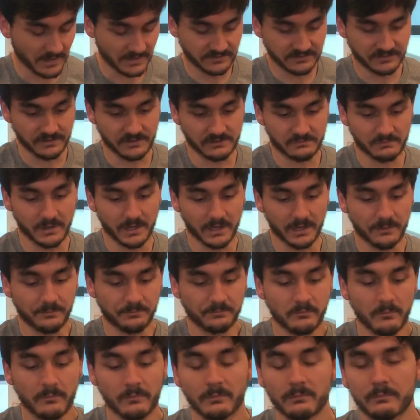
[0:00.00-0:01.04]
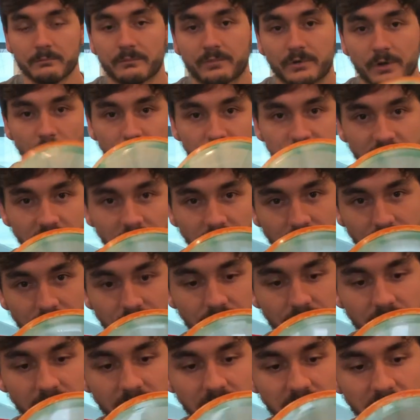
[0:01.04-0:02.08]
is my Proton
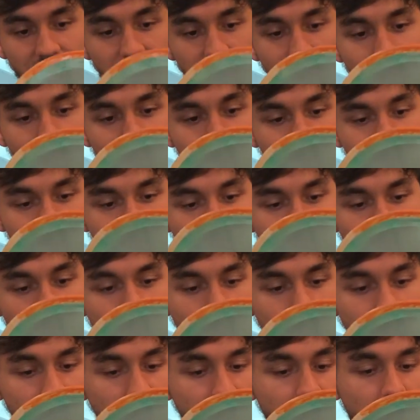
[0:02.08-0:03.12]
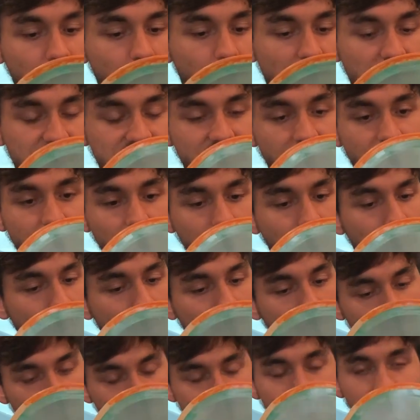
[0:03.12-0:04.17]
Crave max weight,
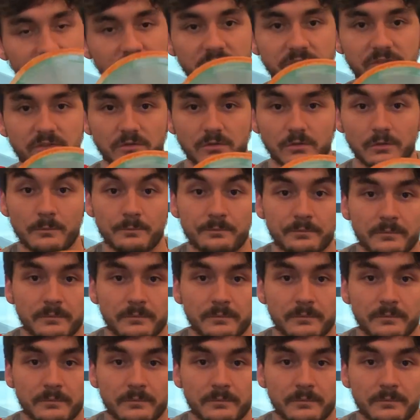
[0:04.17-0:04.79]
172.